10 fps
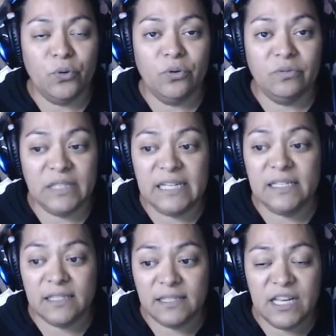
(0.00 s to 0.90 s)

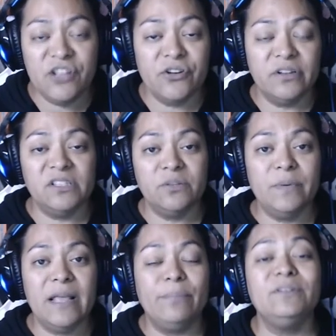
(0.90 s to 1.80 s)
these seniors to
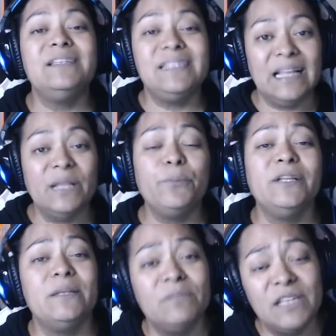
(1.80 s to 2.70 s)
be able to
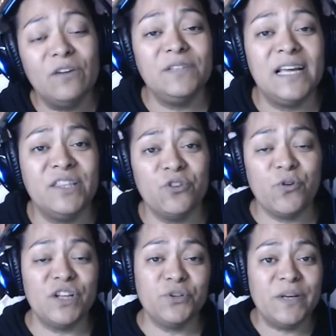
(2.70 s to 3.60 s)
celebrate themselves and their
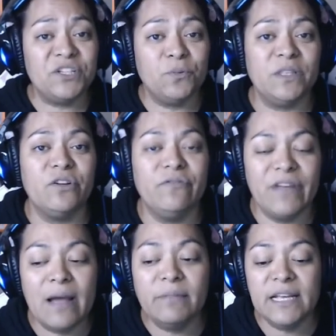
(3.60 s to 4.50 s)
graduation with their
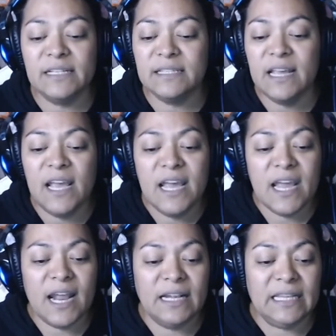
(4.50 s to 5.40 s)
families.
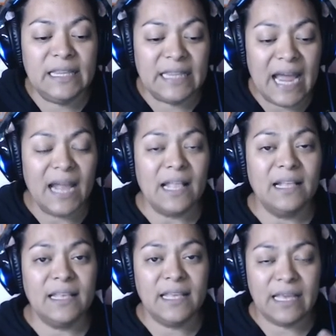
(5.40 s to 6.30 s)
And that
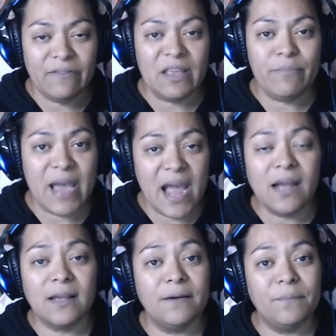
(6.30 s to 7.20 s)
giving back,
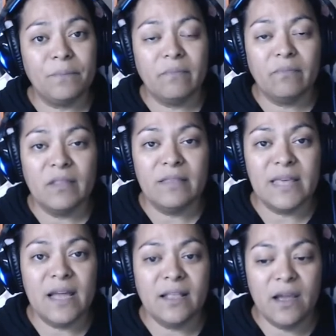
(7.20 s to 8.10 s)

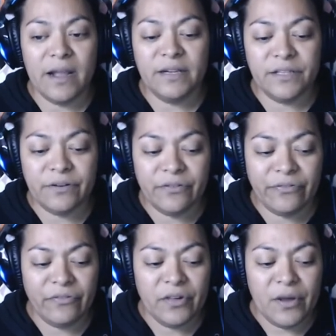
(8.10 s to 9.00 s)
that kind
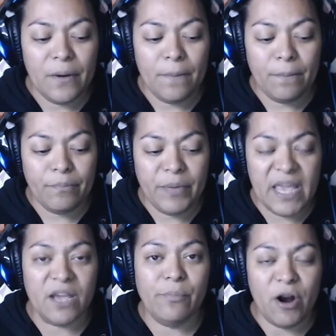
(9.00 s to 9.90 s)
of
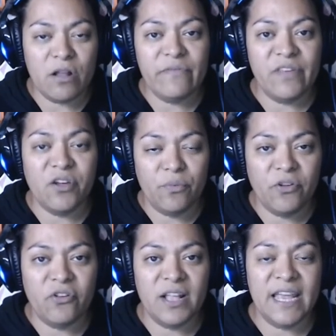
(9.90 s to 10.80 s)
being a part of the
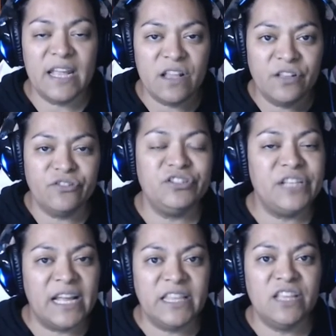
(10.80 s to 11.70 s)
community and
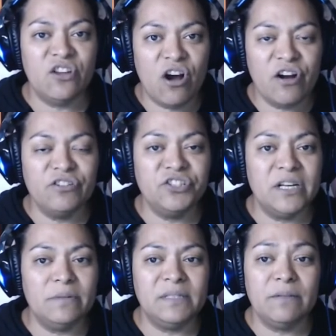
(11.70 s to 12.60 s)
understanding the
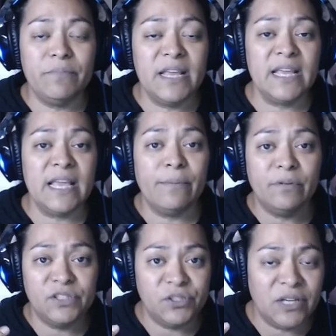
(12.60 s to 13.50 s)
hardships being able
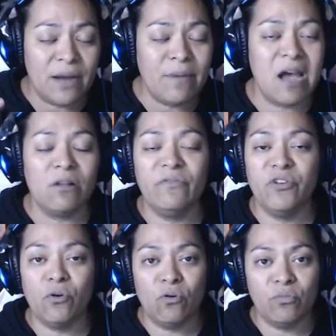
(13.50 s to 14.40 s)
to come out of
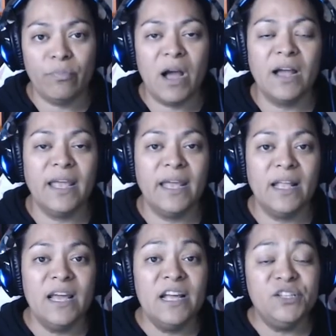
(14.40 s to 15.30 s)
your own pocket
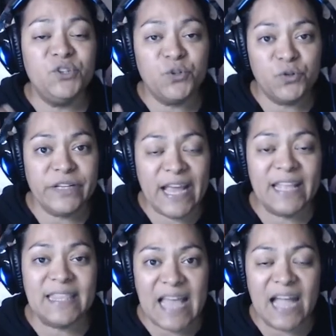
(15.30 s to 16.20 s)
to
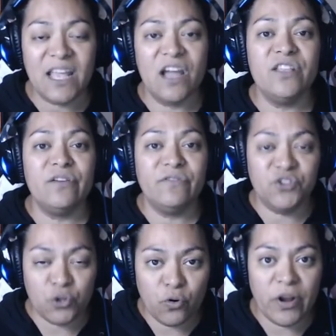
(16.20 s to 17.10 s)
create that kind of
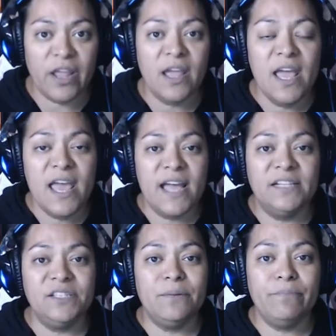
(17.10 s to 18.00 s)
joy and
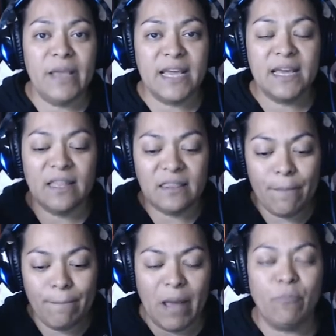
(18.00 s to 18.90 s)
to make the
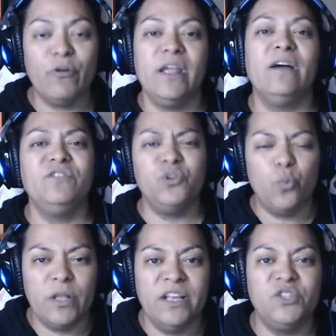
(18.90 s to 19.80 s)
memory of
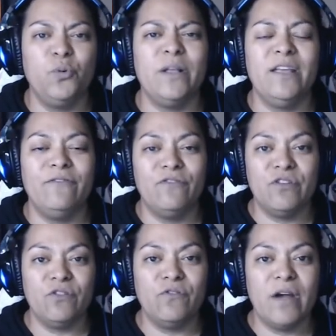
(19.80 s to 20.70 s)
twenty twenty for
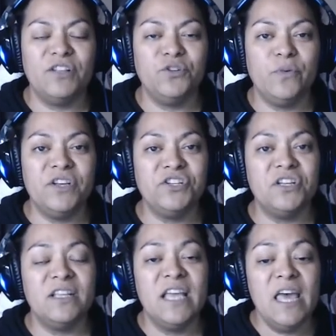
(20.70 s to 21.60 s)
their
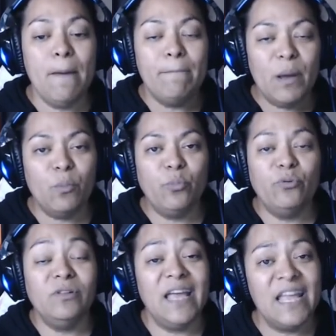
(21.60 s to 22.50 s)
graduation
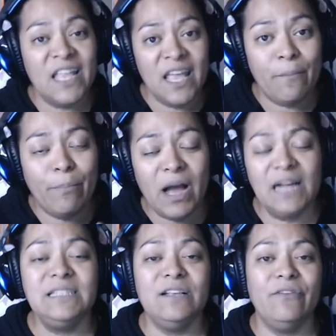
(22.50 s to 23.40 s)
memorable in a
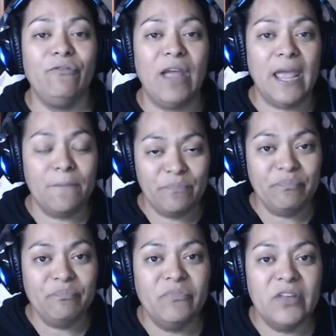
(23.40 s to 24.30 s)
positive way,
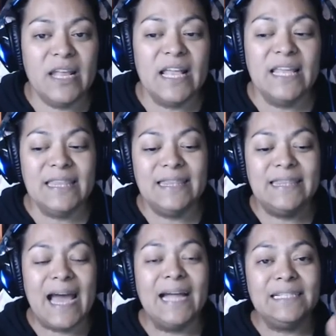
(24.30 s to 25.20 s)
right?
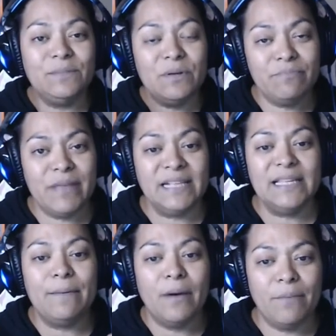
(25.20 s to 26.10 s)
That's what makes
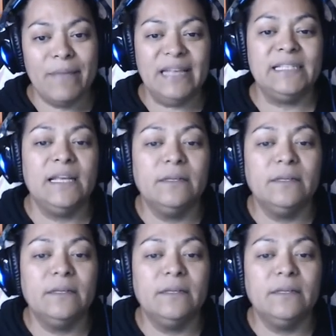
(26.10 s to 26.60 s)
him amazing.